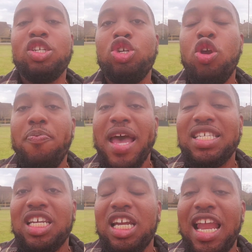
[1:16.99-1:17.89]
do your
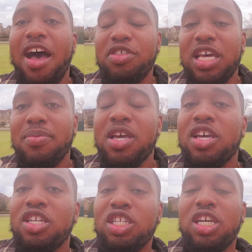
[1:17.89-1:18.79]
best to allow them
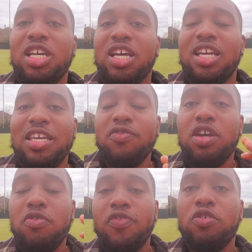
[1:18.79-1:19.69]
to give you a
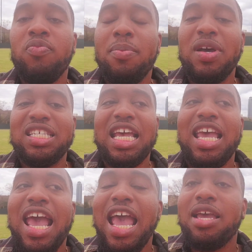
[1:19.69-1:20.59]
good review, but say,
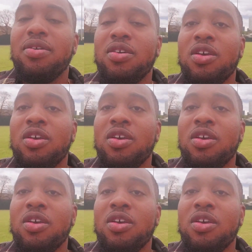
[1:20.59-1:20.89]
hey,